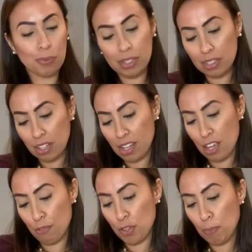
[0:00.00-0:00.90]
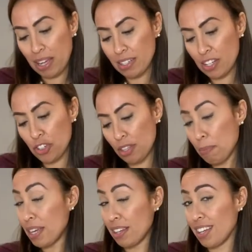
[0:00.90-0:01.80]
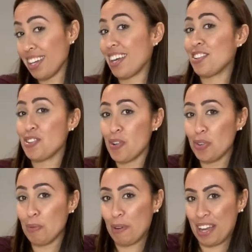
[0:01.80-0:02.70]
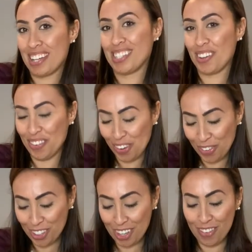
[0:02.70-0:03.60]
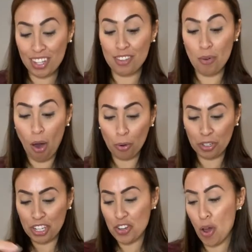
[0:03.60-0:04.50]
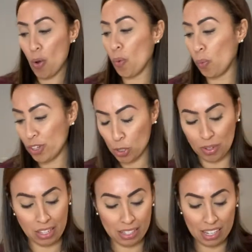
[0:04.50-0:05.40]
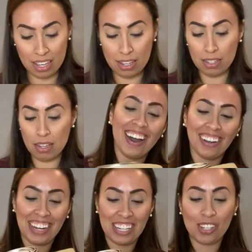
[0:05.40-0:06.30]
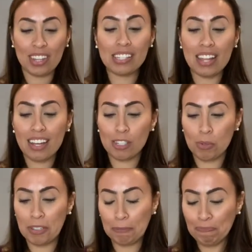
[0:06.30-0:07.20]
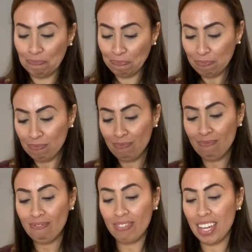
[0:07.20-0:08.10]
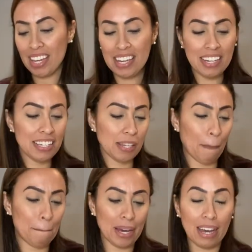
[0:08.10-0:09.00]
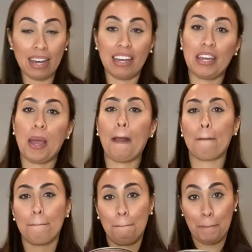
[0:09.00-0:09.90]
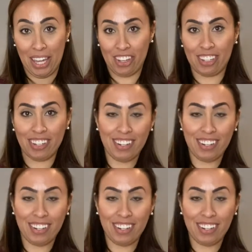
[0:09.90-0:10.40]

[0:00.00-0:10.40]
one, if you paid attention at the beginning and know the brands that we're working with, you already know which one this is. All right, so this last one is by Bear.